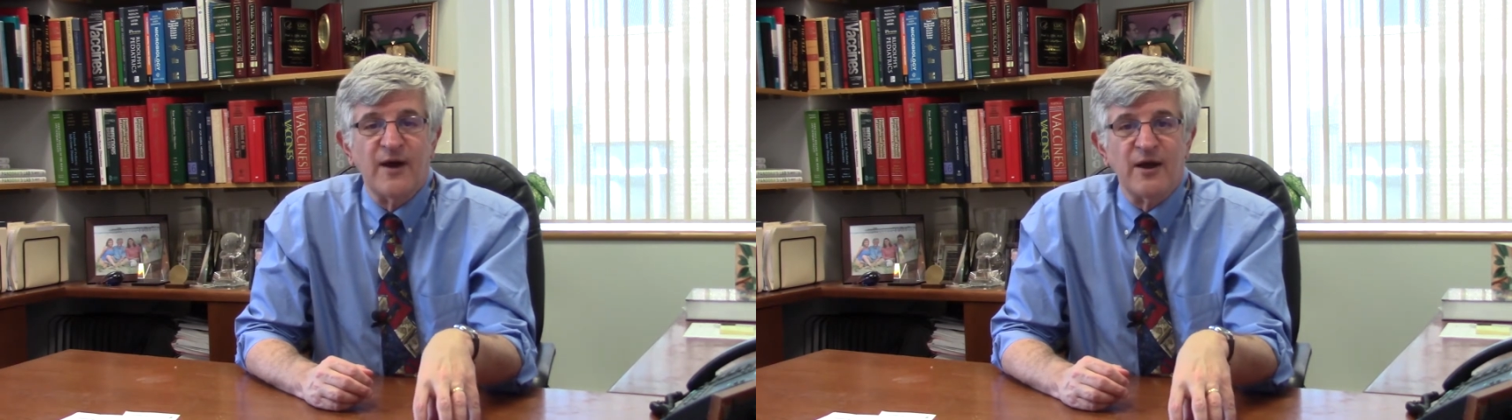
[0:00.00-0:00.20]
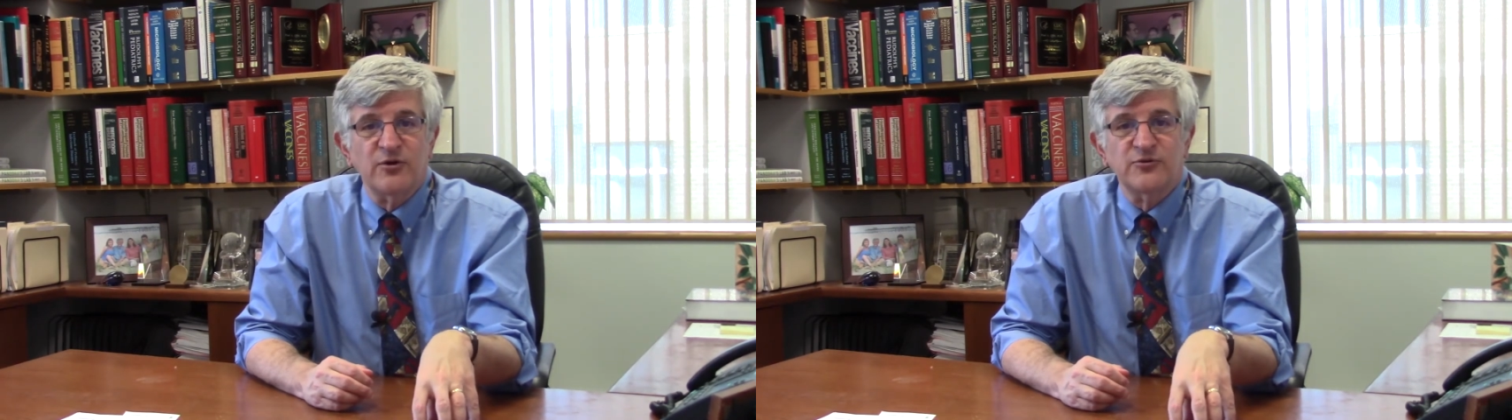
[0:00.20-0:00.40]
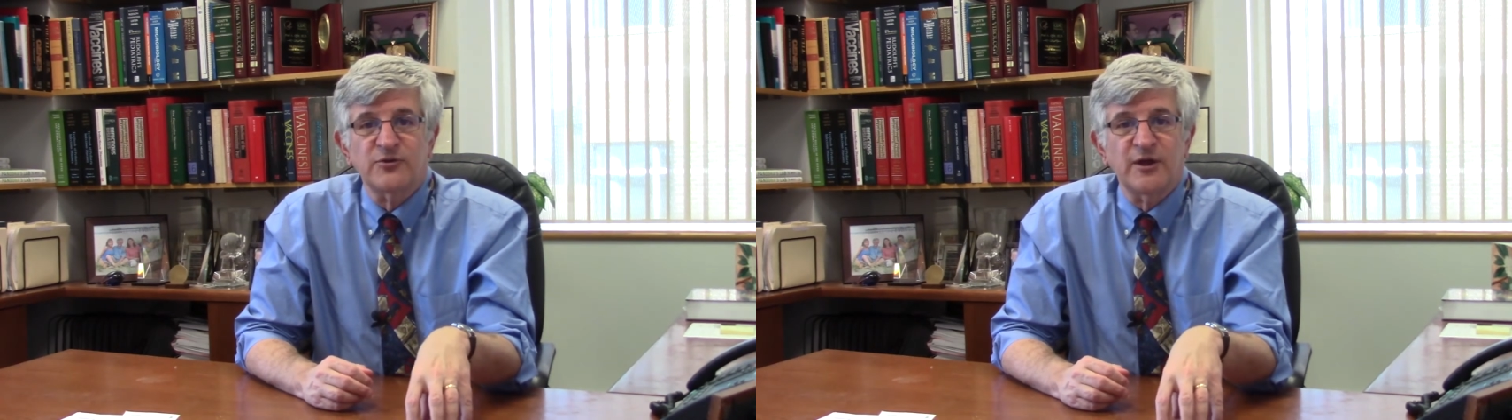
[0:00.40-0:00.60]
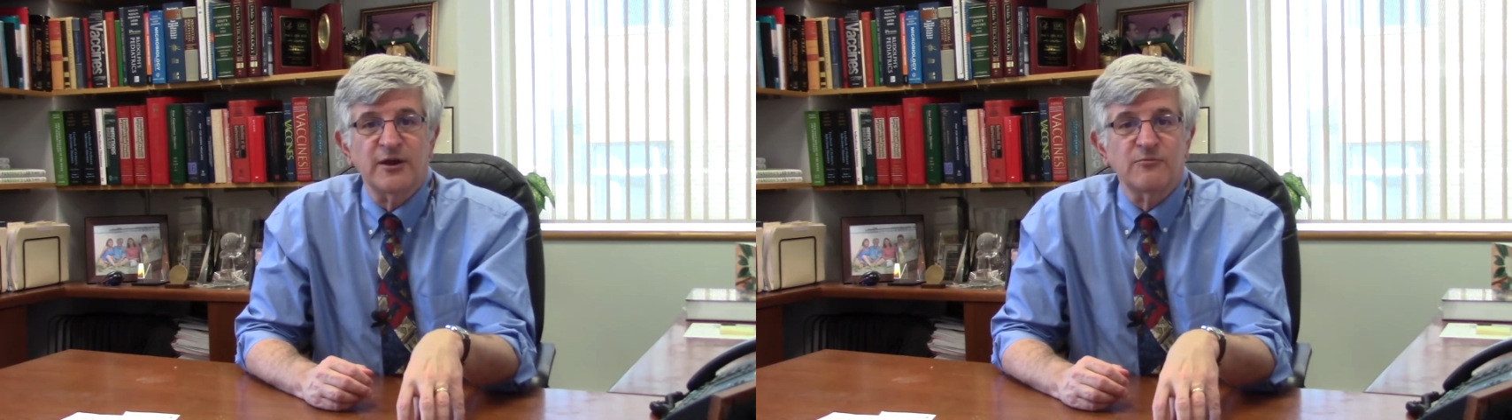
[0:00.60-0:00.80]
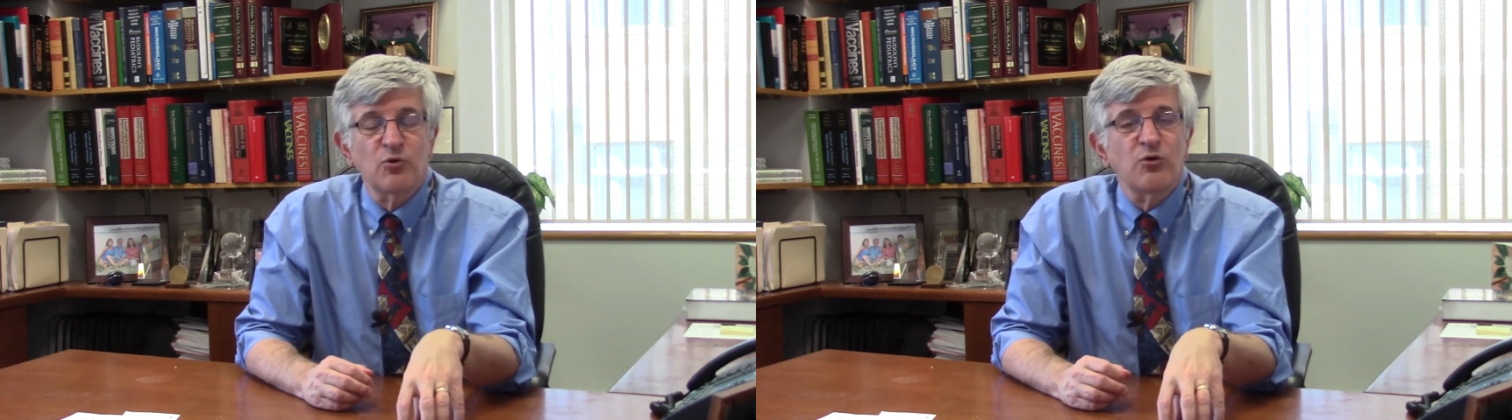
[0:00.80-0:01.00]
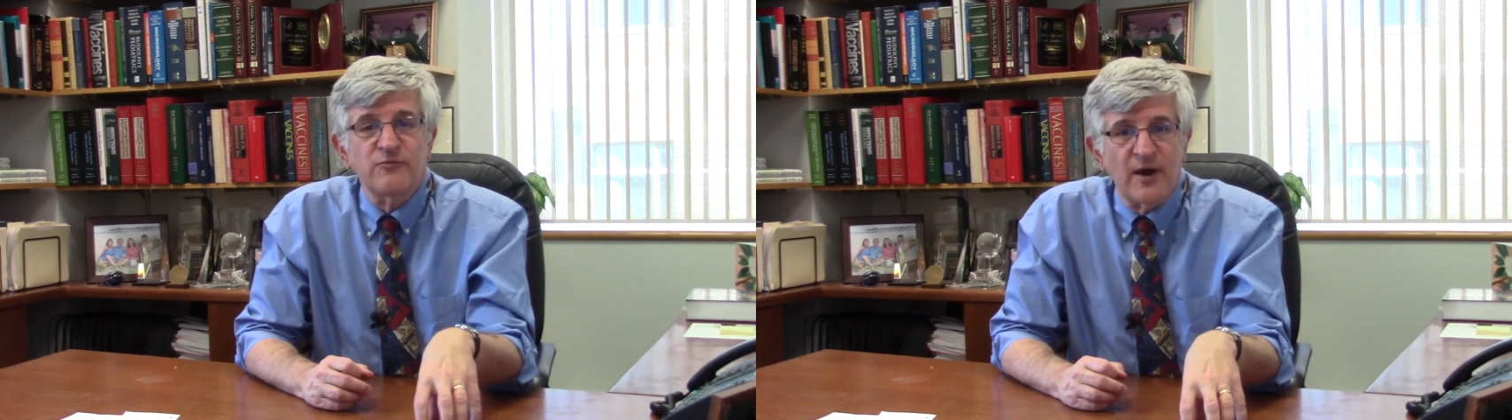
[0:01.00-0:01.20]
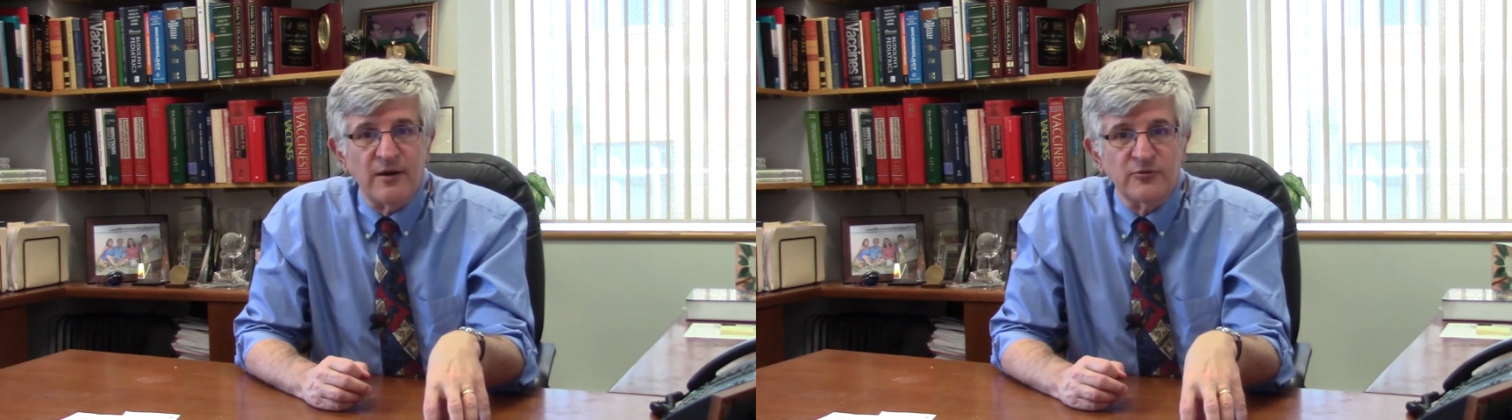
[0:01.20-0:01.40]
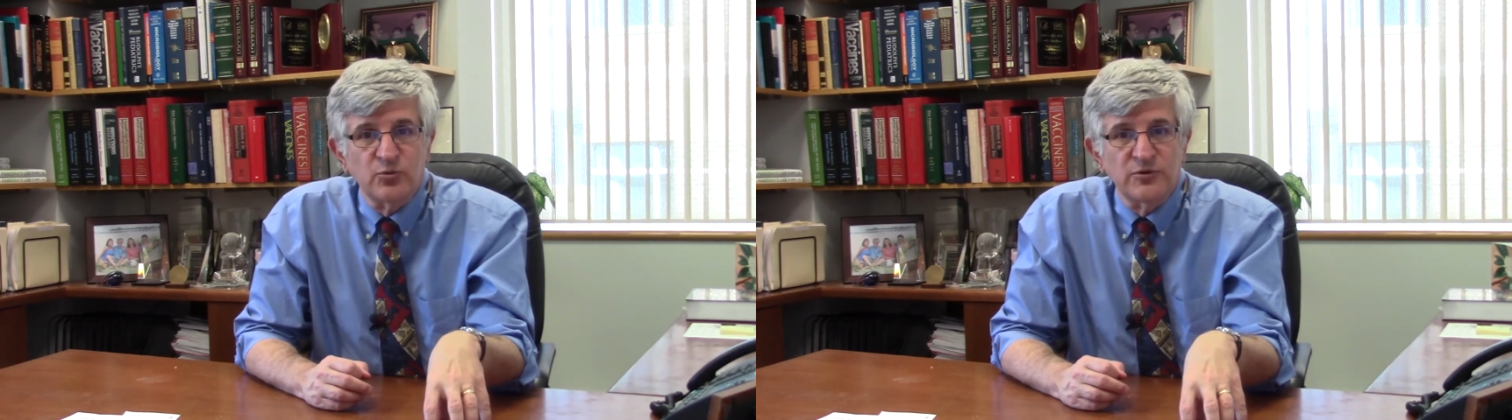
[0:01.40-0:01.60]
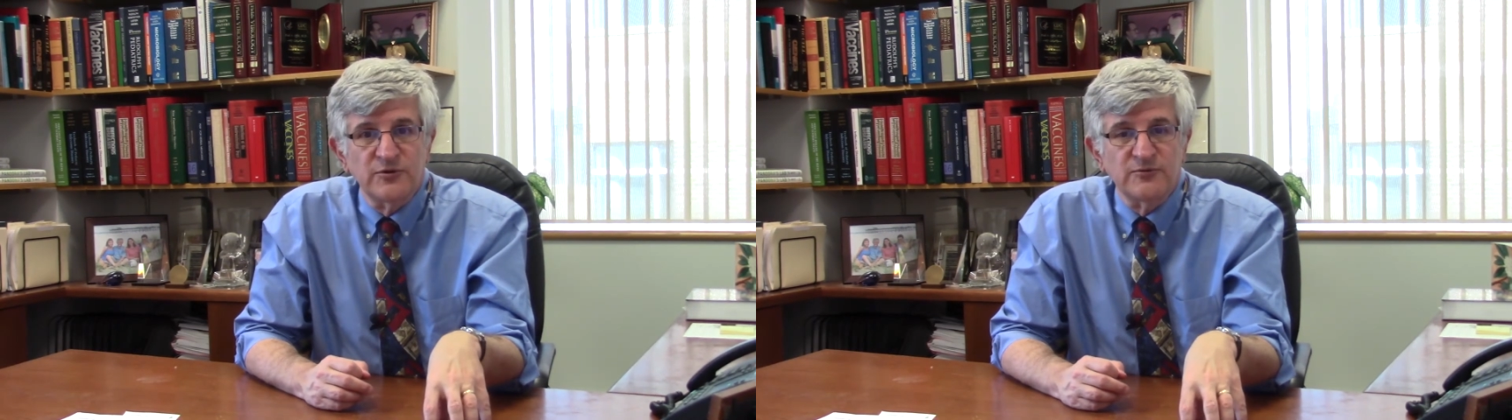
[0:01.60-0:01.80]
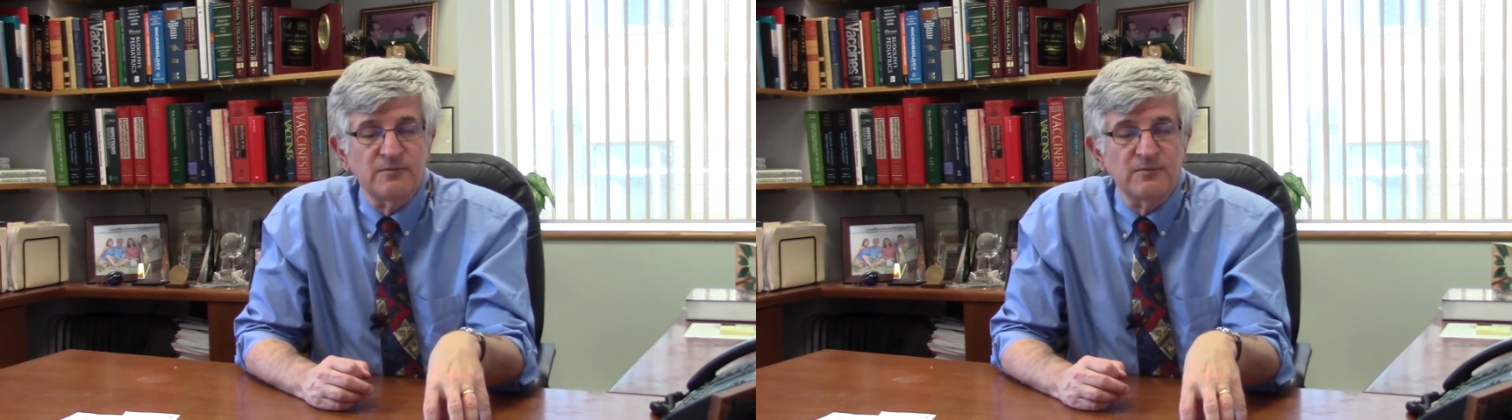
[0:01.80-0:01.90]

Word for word: virus like rotavirus, which is